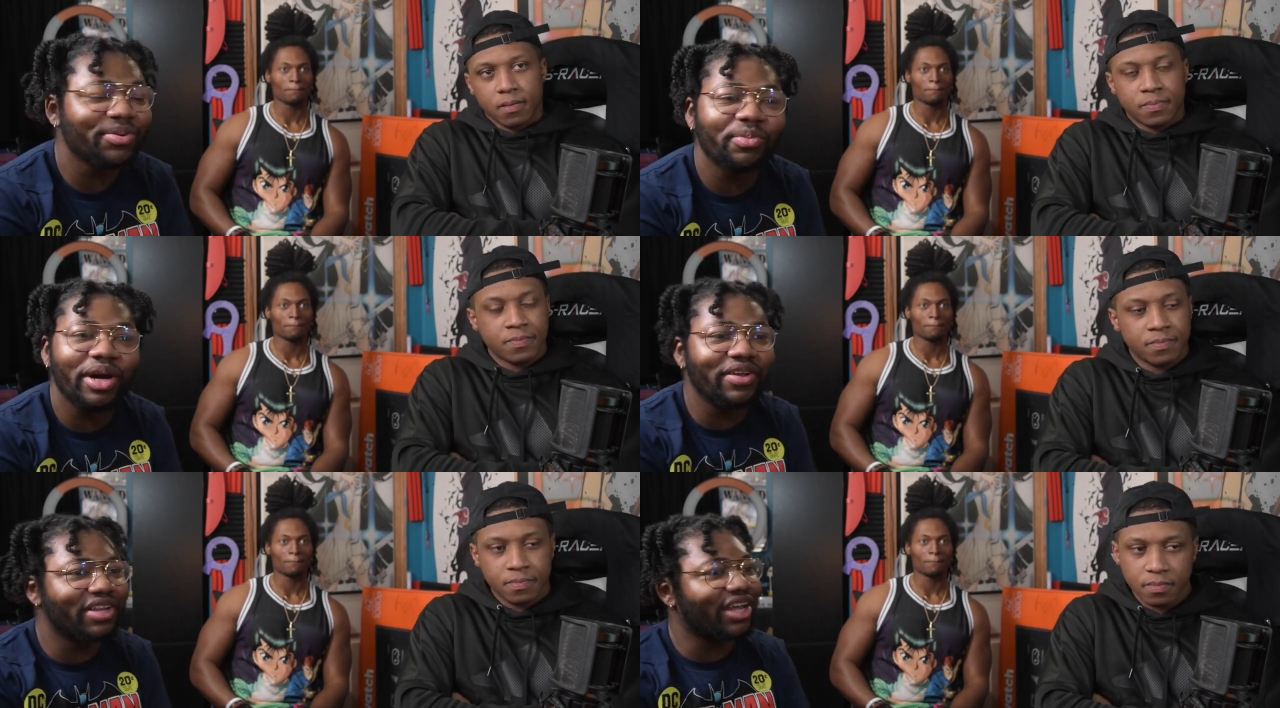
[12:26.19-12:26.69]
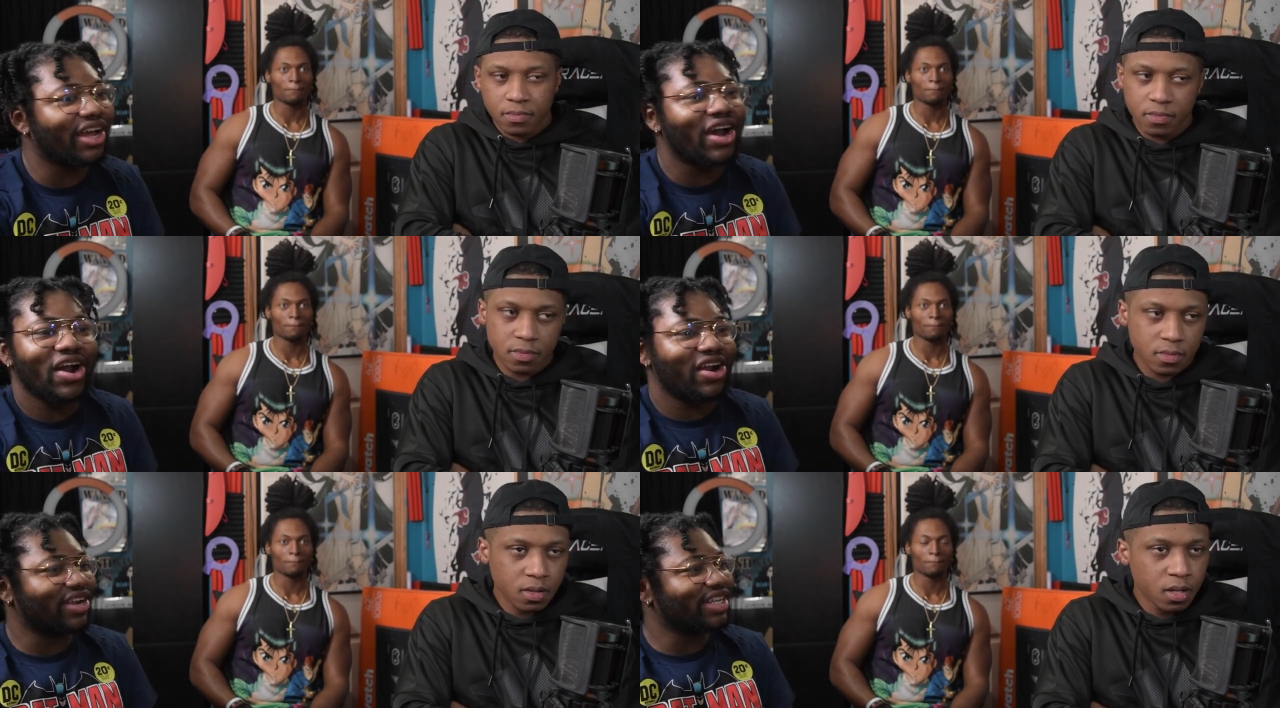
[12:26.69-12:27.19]
Speaker 1: Well done,
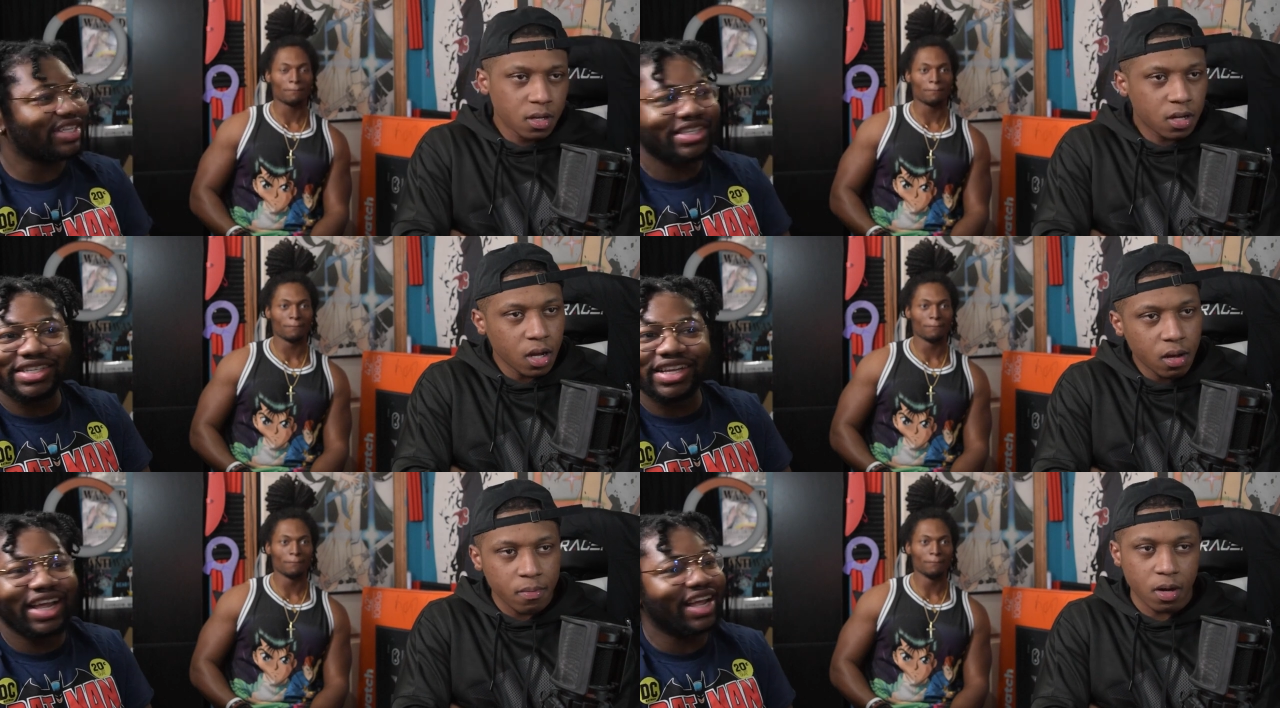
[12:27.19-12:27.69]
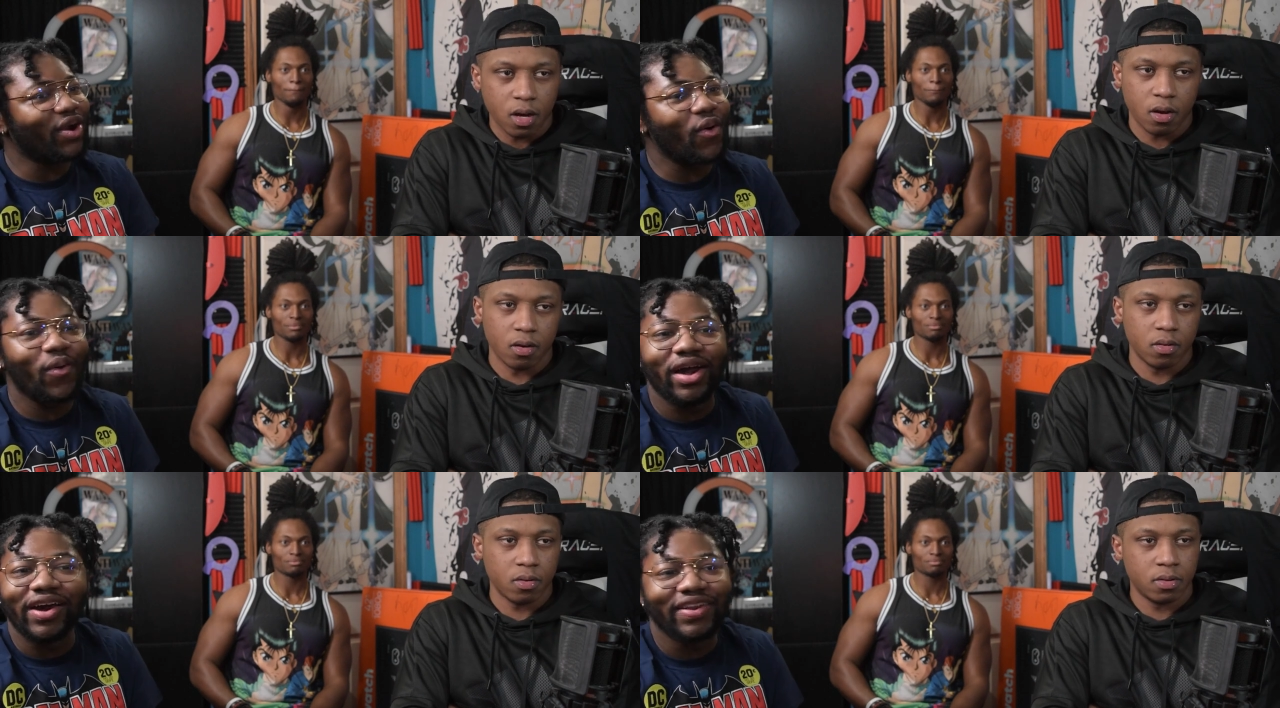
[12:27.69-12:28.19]
art. Come on.
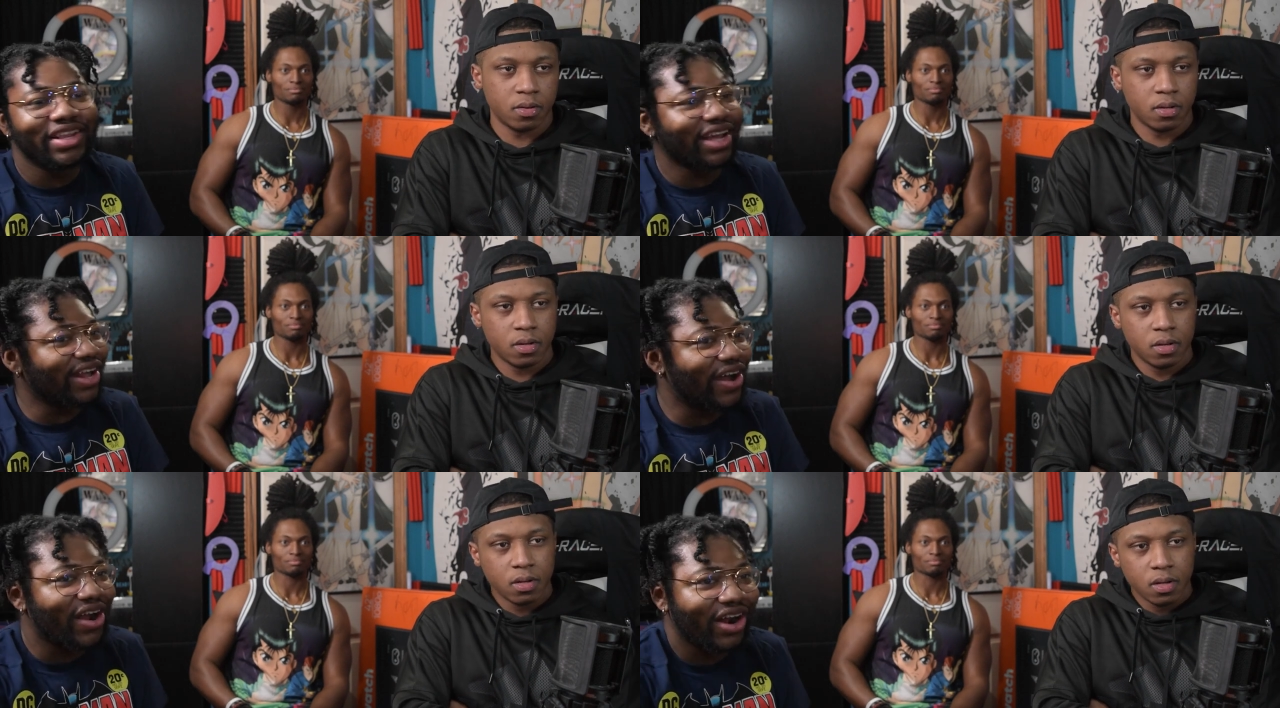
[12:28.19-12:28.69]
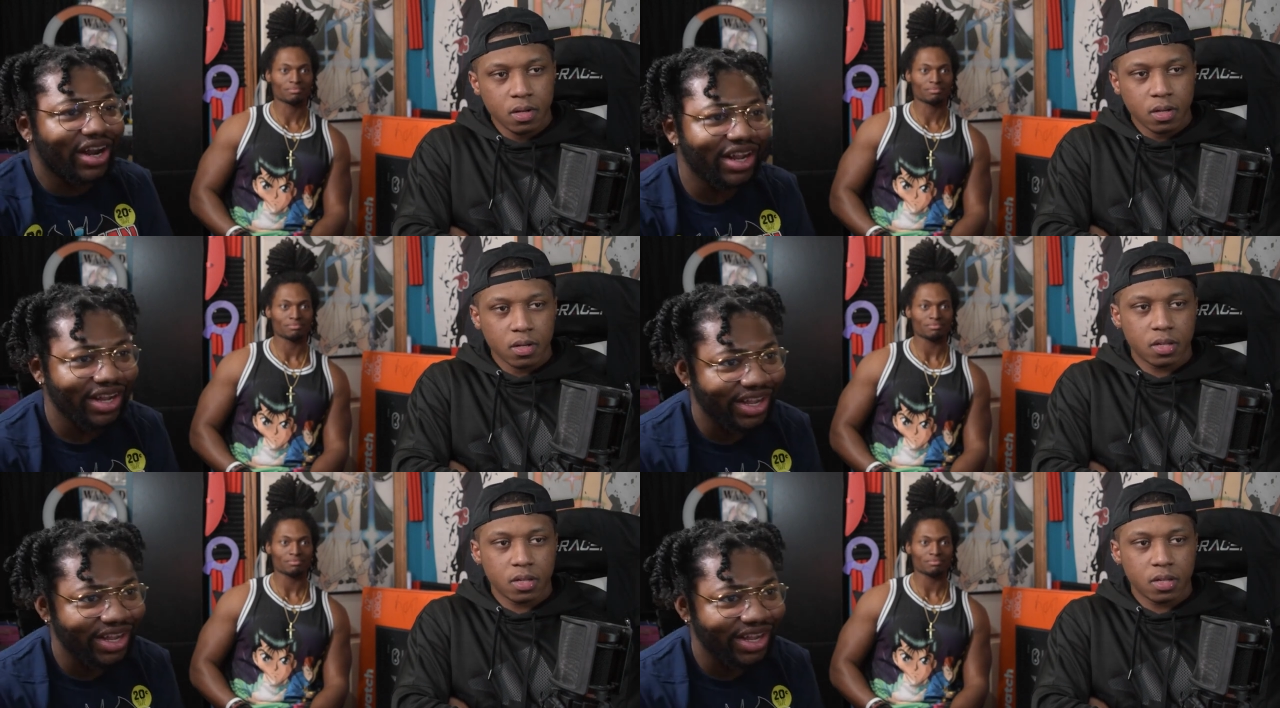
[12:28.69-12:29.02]
Well done, art.